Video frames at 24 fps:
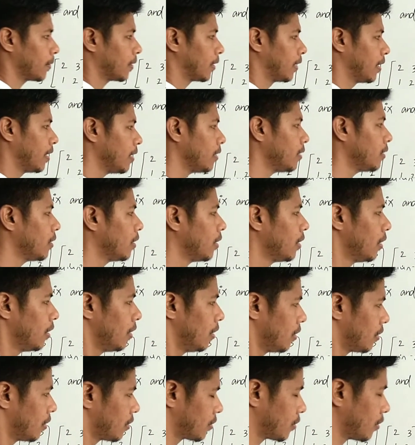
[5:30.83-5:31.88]

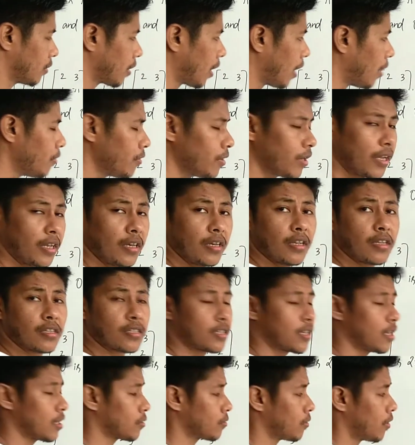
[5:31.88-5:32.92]
Clear? So now in this
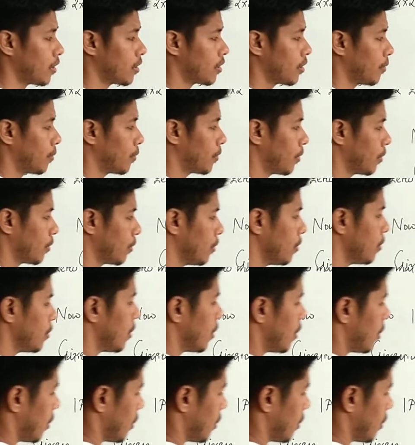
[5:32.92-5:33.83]
case, what you have to do?